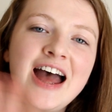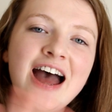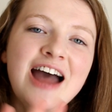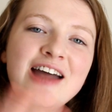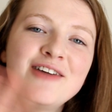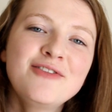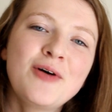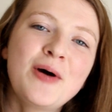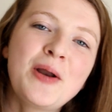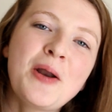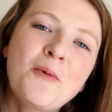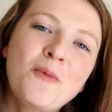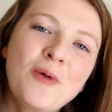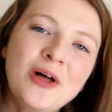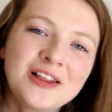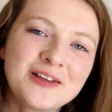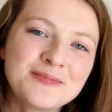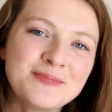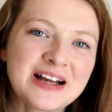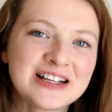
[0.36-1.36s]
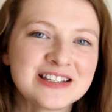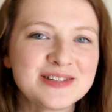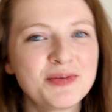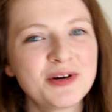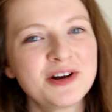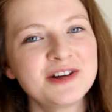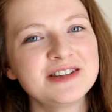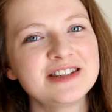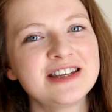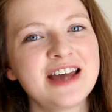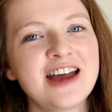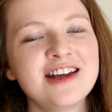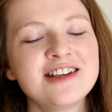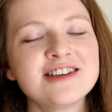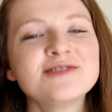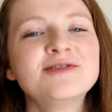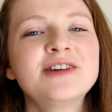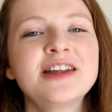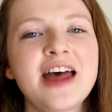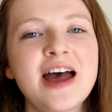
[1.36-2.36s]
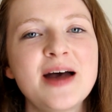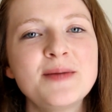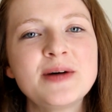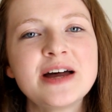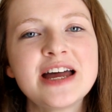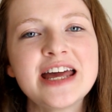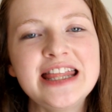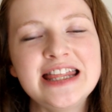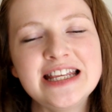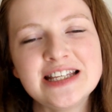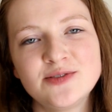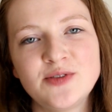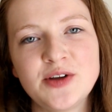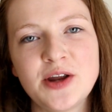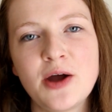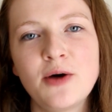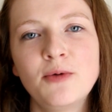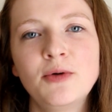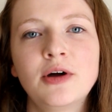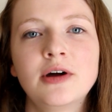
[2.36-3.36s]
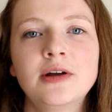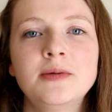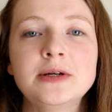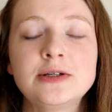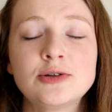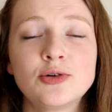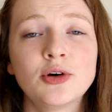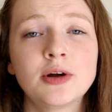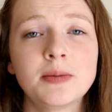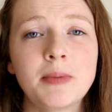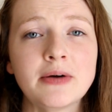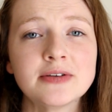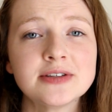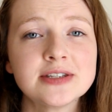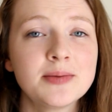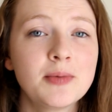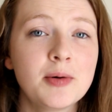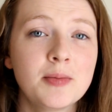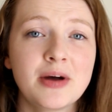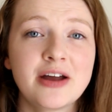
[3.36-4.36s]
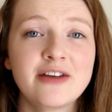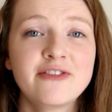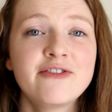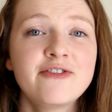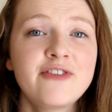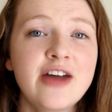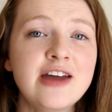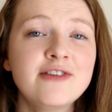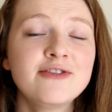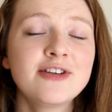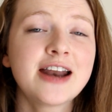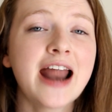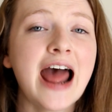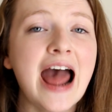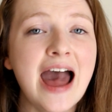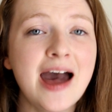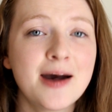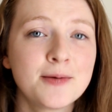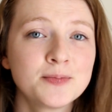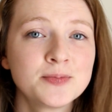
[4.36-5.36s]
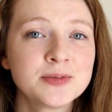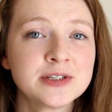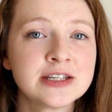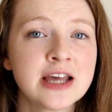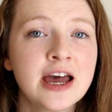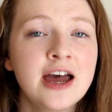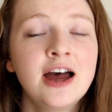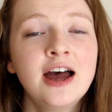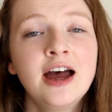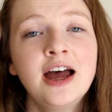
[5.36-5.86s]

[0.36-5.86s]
Hi everyone, welcome back to Pronunciation with Emma. In this video we're going to be talking about some of my favourite apps.